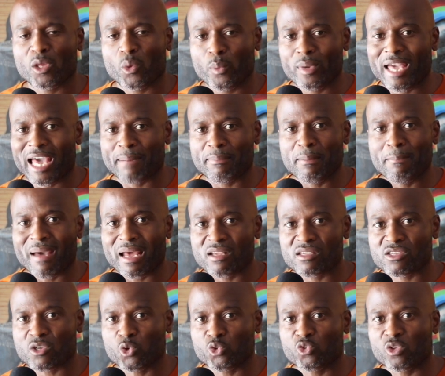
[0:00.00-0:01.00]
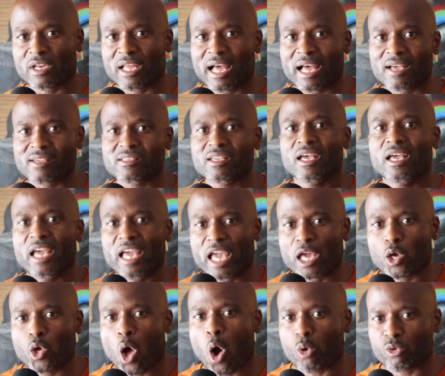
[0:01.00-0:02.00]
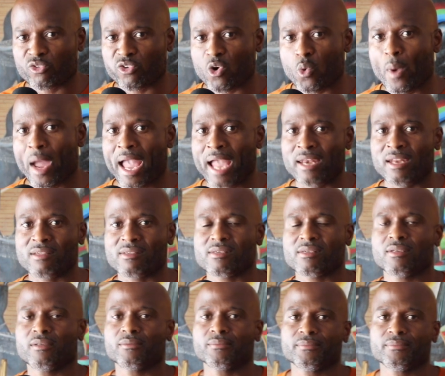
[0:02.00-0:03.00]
We got to be better socialized in cultural awareness.